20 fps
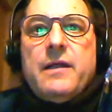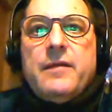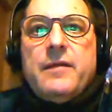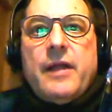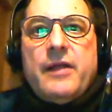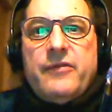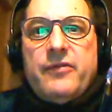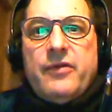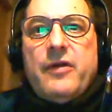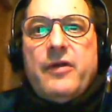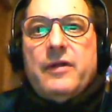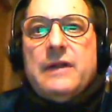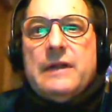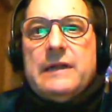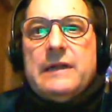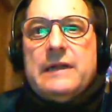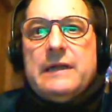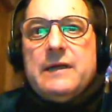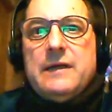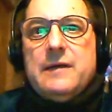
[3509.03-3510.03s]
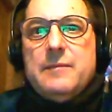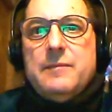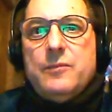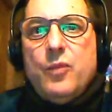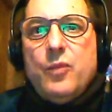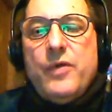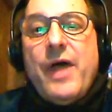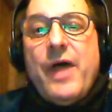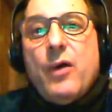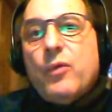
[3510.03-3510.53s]
That's all.
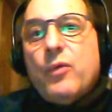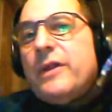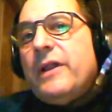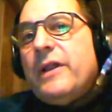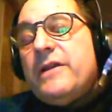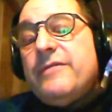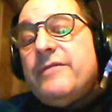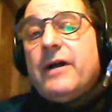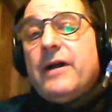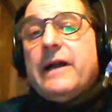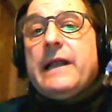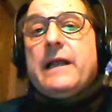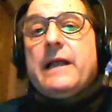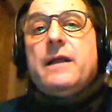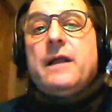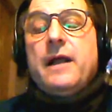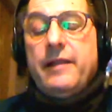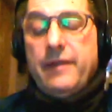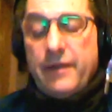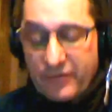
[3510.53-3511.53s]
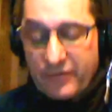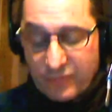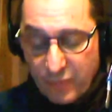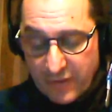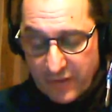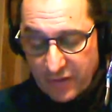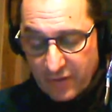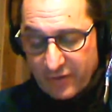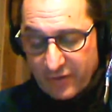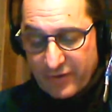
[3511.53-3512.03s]
Without really defining it. I think it's
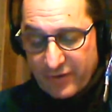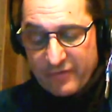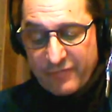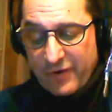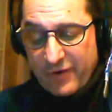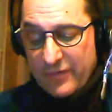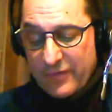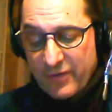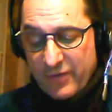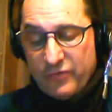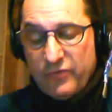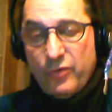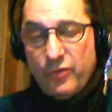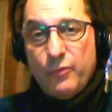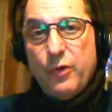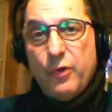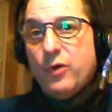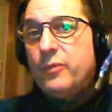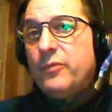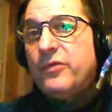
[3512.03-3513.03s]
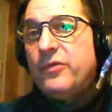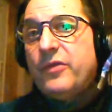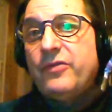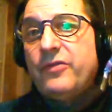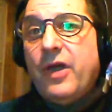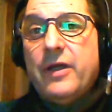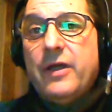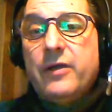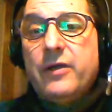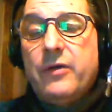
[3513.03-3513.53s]
quite hard to define those two poems as
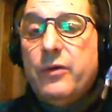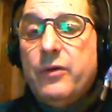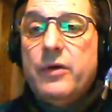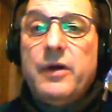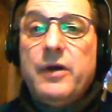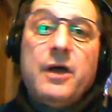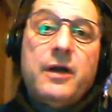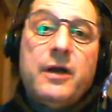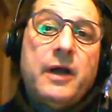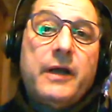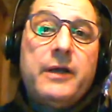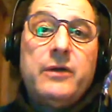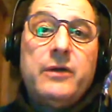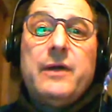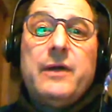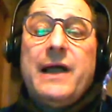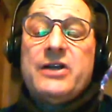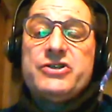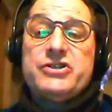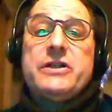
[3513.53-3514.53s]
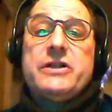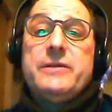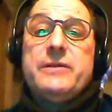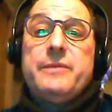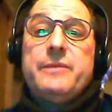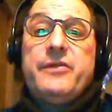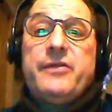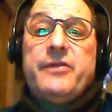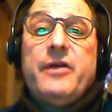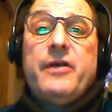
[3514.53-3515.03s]
haiku or non-haiku, actually,
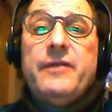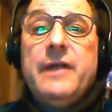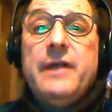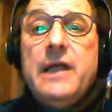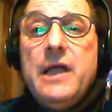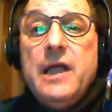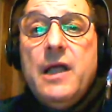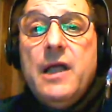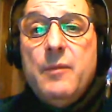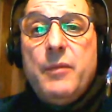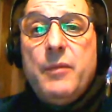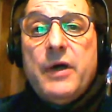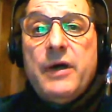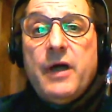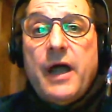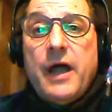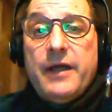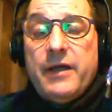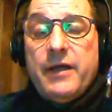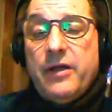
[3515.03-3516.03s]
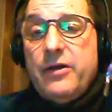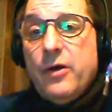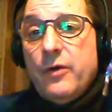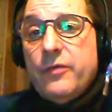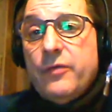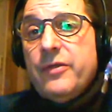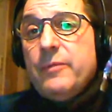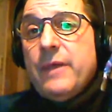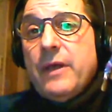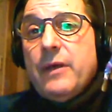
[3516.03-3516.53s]
myself. But I
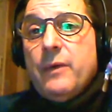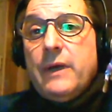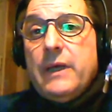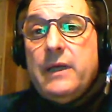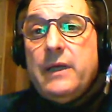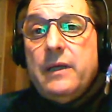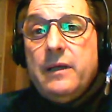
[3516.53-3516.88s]
connote them that way.